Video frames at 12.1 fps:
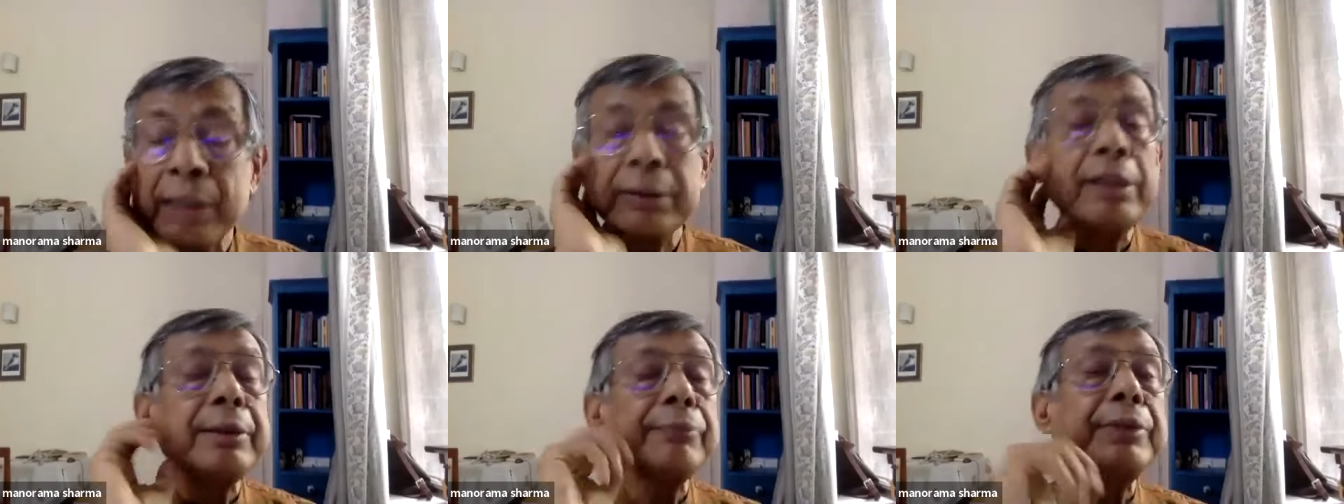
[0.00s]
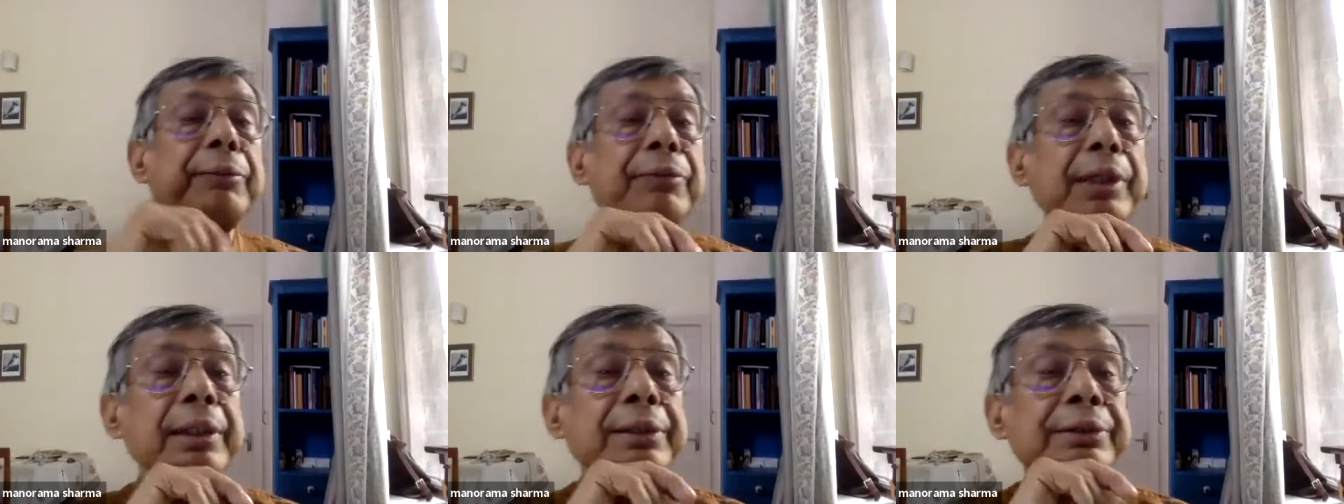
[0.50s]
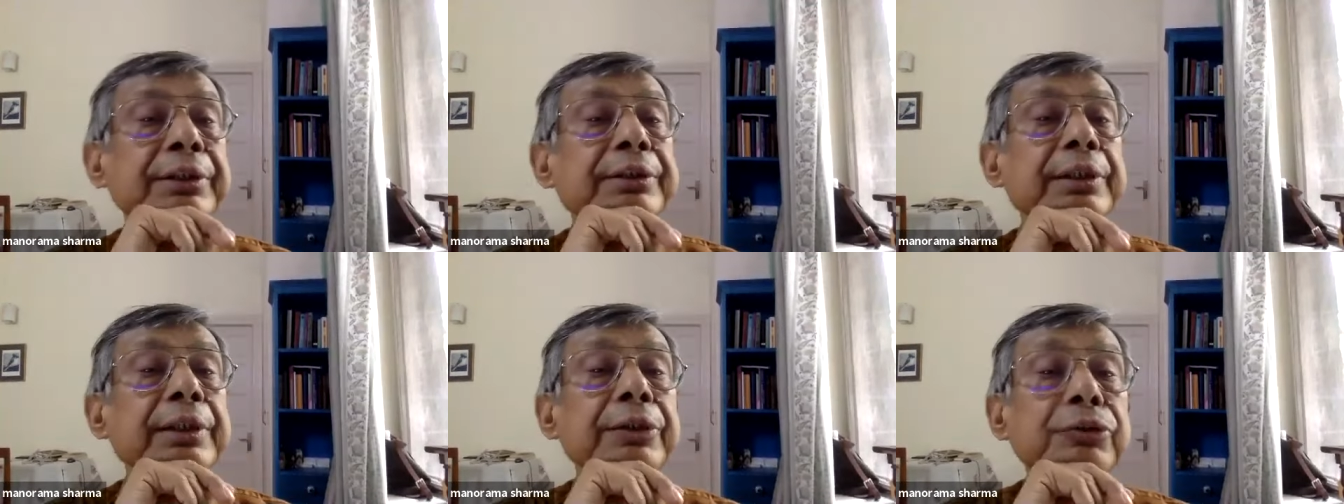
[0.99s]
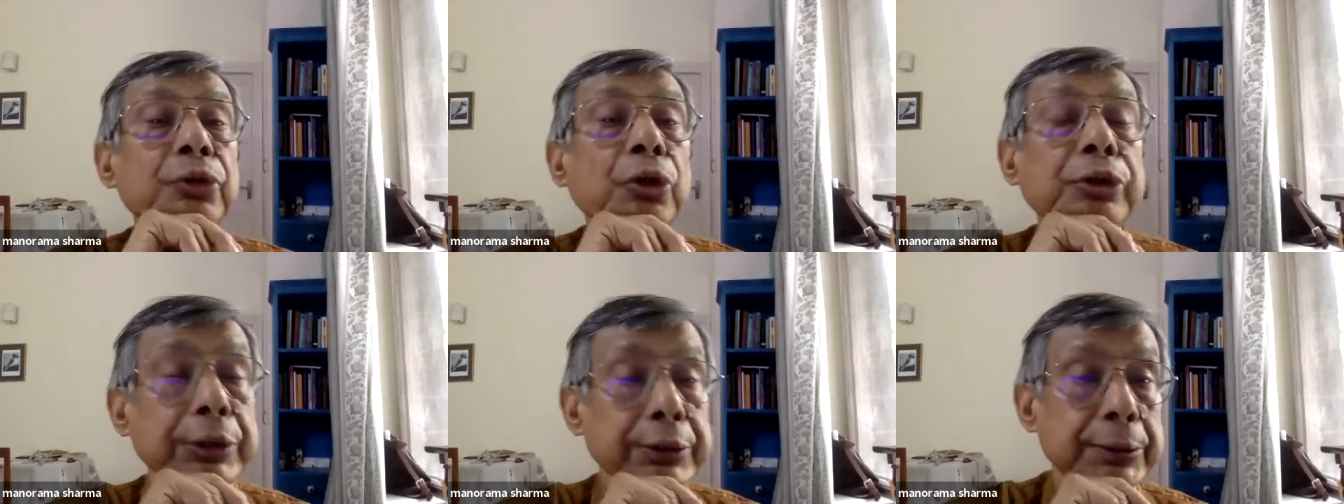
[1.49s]
there's something very interesting you
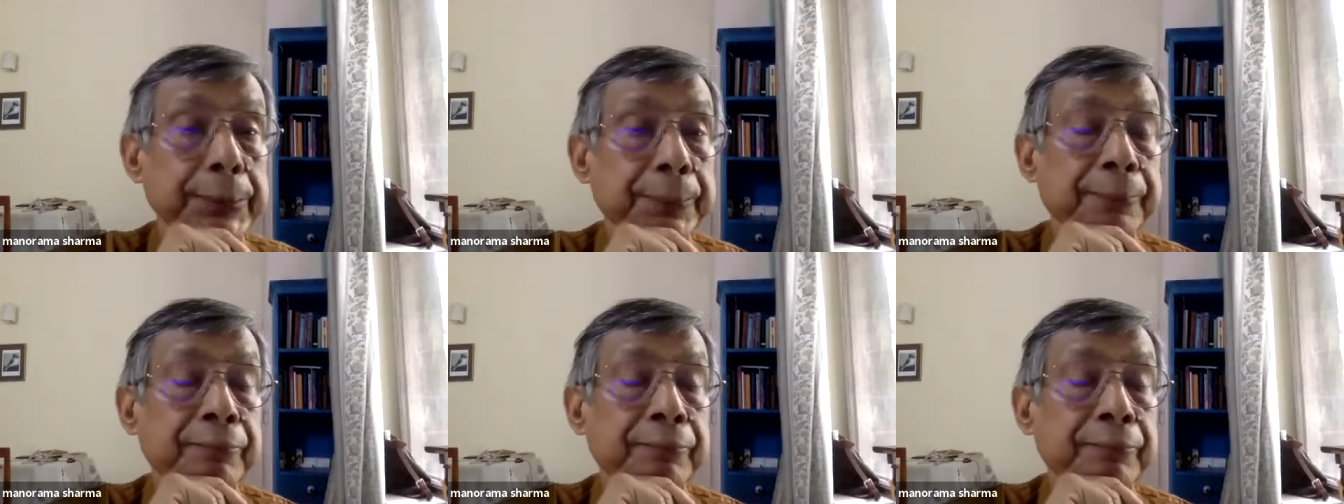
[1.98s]
notice.